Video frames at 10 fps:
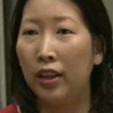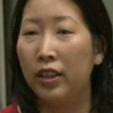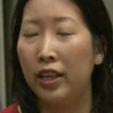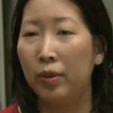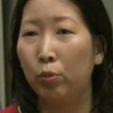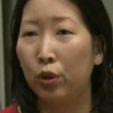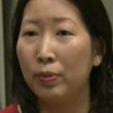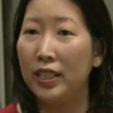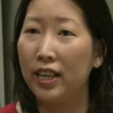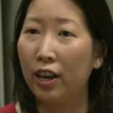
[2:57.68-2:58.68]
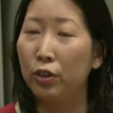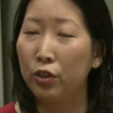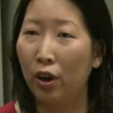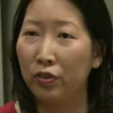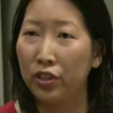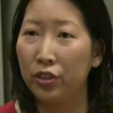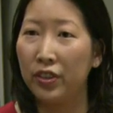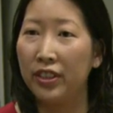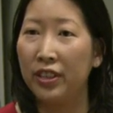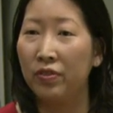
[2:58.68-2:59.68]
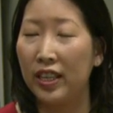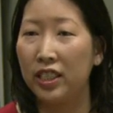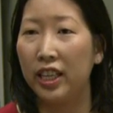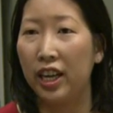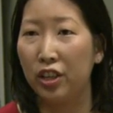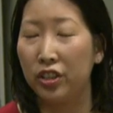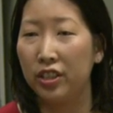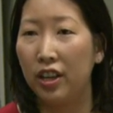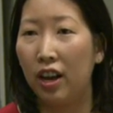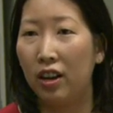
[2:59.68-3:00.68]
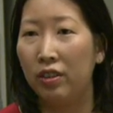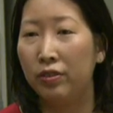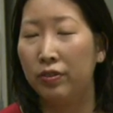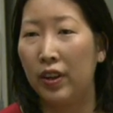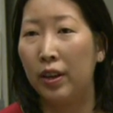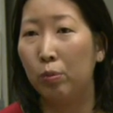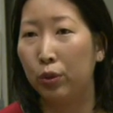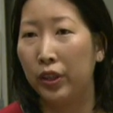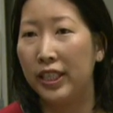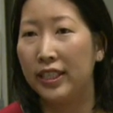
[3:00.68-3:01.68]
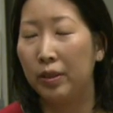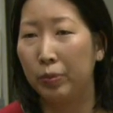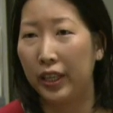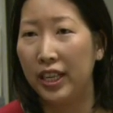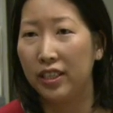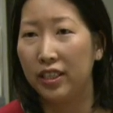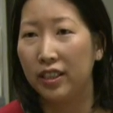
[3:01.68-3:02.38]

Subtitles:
the Employment Standards Officer in the investigation of an employee's complaint.